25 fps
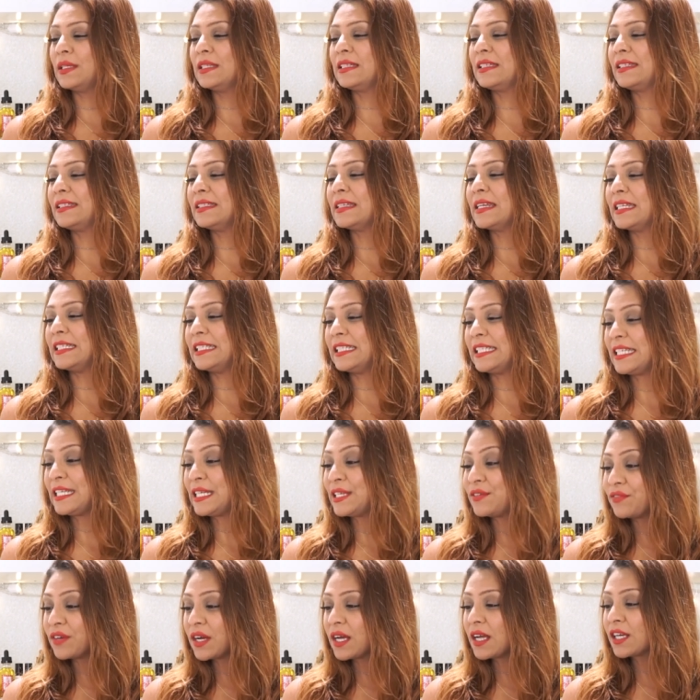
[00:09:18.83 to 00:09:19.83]
This is
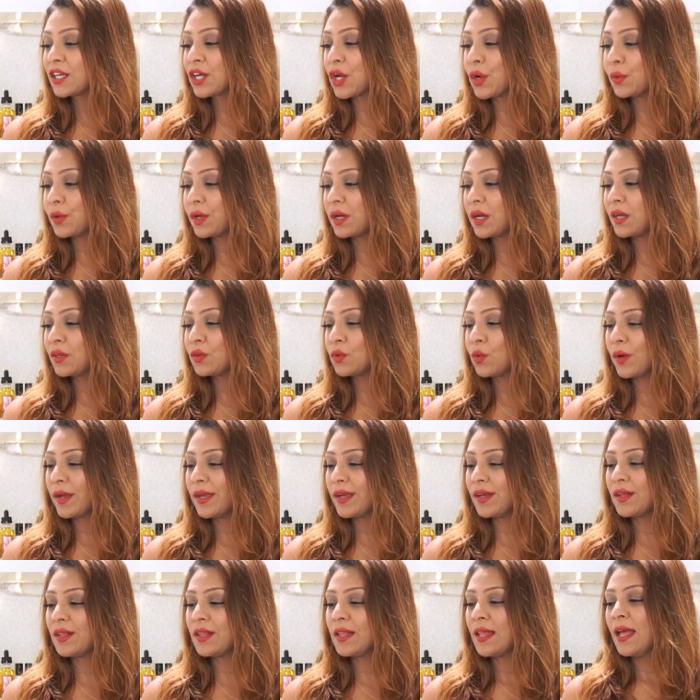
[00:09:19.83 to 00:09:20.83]
Nativa coconut
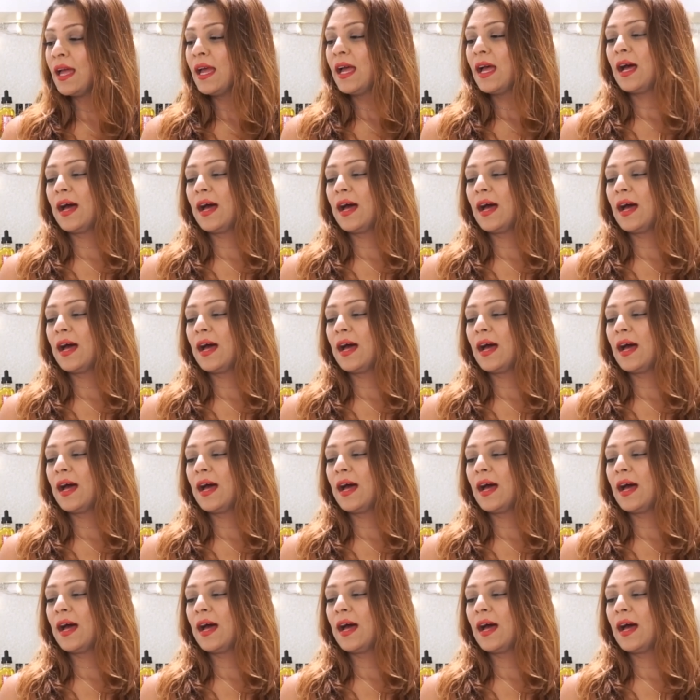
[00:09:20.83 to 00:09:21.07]
oil.